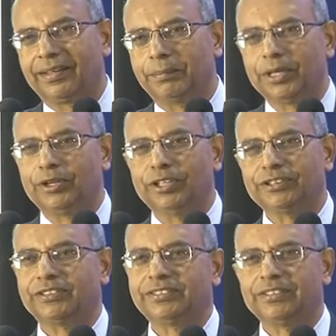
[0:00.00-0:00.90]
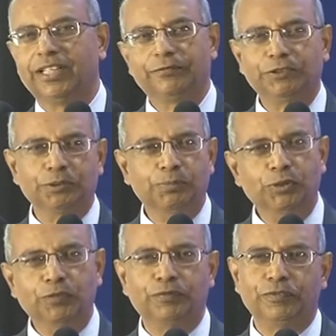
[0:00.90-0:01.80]
Because if you
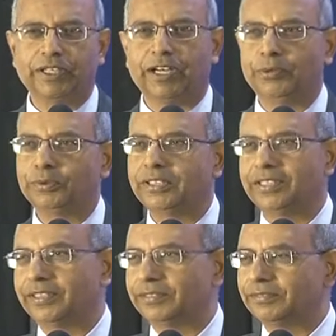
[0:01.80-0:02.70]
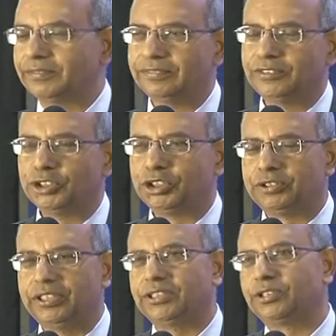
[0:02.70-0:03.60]
move around the
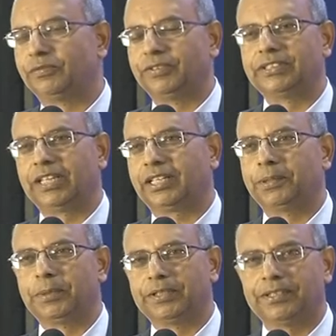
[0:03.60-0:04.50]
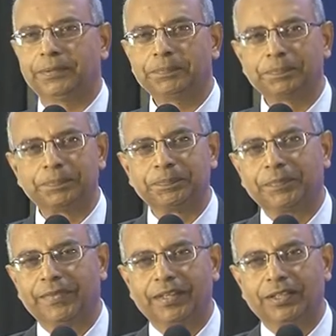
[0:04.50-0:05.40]
streets of Visakhapatnam,
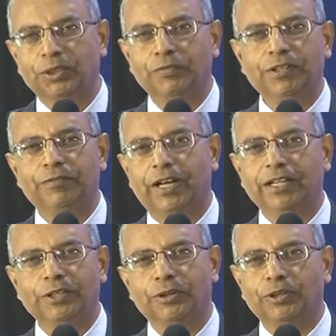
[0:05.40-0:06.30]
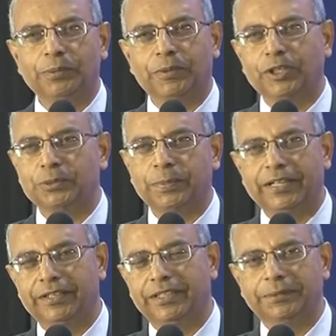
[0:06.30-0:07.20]
you will find a lot of
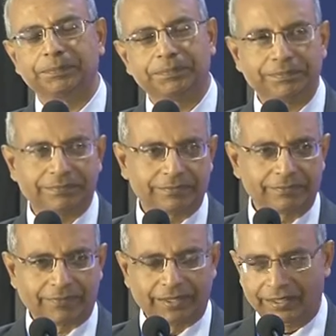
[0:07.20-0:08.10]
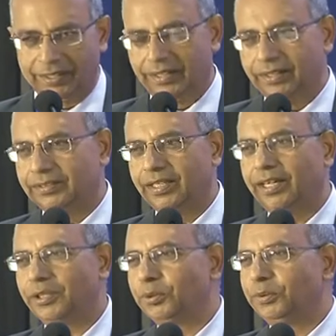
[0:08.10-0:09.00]
prosperity. There
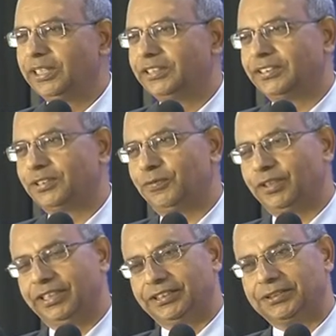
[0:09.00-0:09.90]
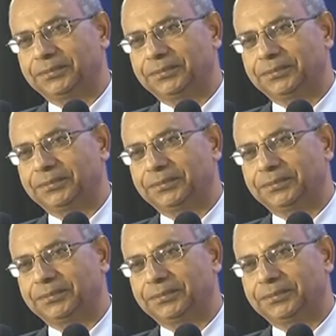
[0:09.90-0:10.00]
are two reasons for this.